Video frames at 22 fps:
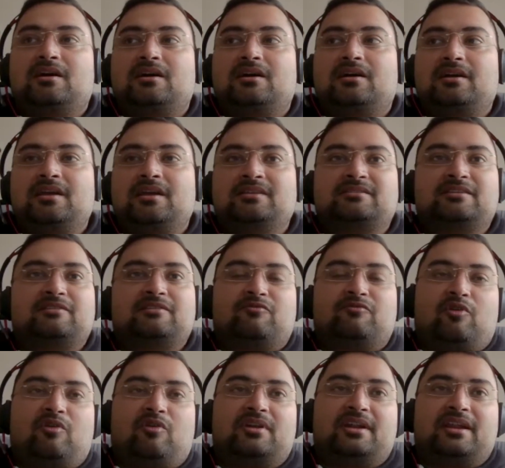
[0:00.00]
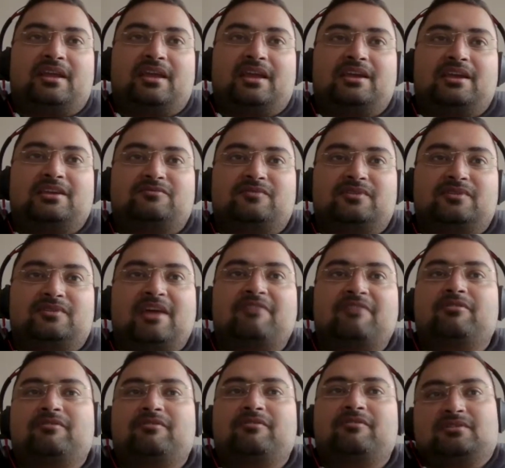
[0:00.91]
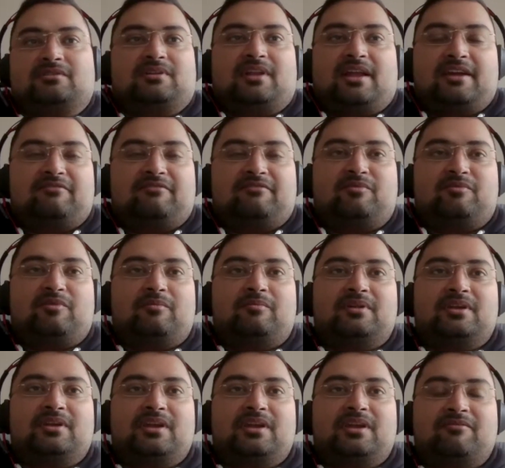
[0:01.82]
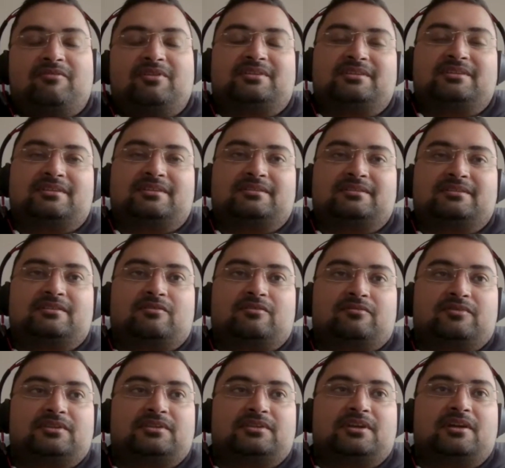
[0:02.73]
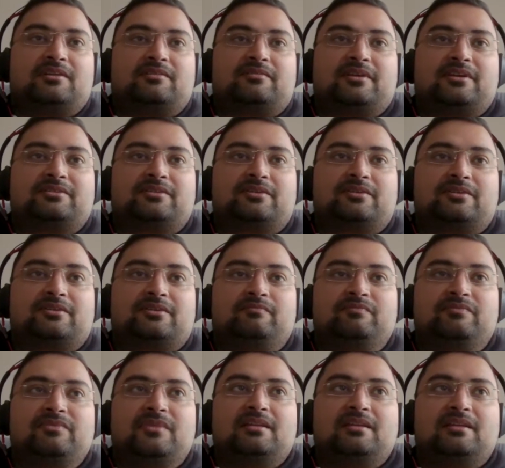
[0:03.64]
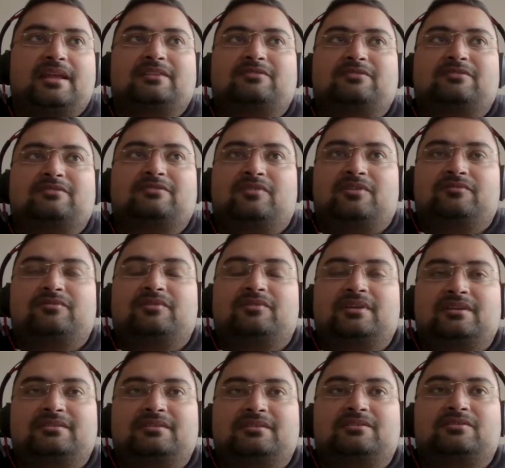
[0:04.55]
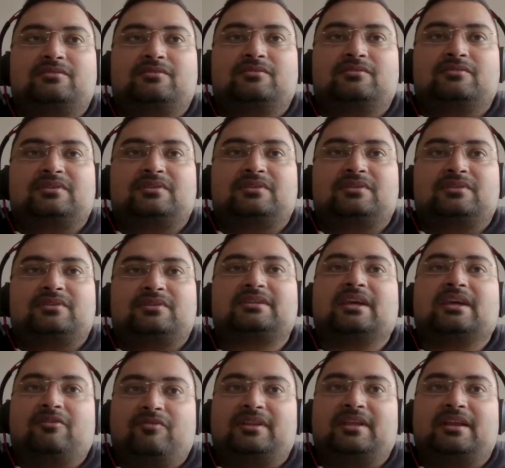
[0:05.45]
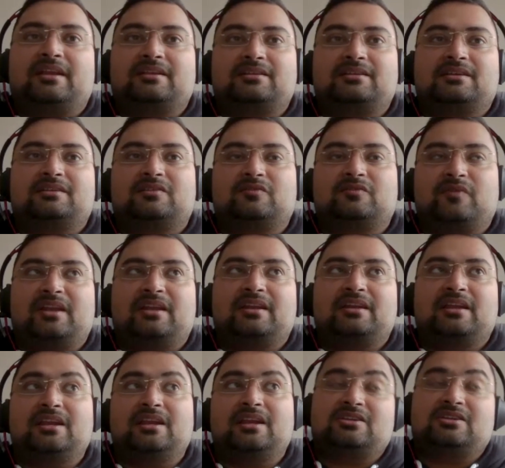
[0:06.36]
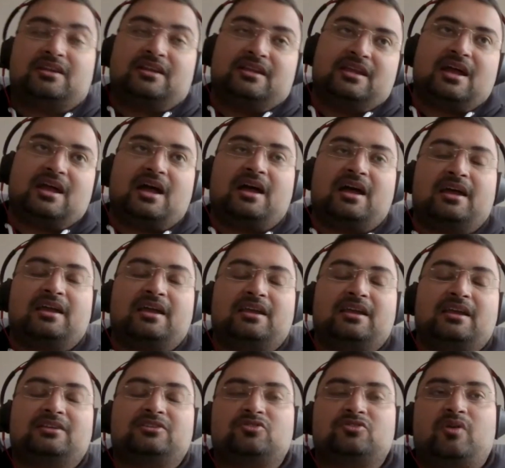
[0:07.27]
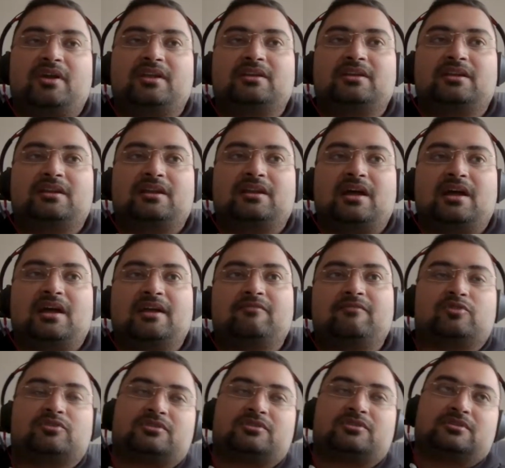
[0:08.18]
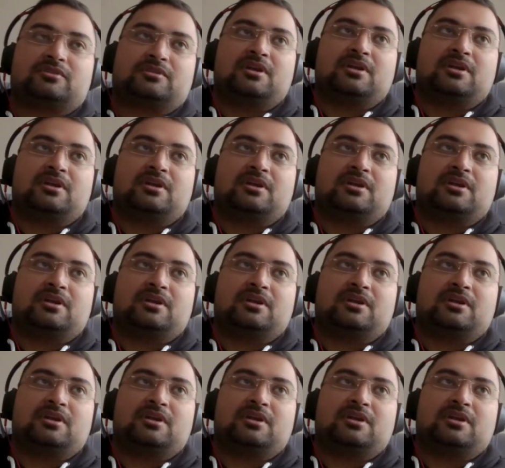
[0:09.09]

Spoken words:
is involved and engaged with everyone's life, probably every citizen of this country. So that's one of the reasons to stick with NHS. When initially I joined in, I was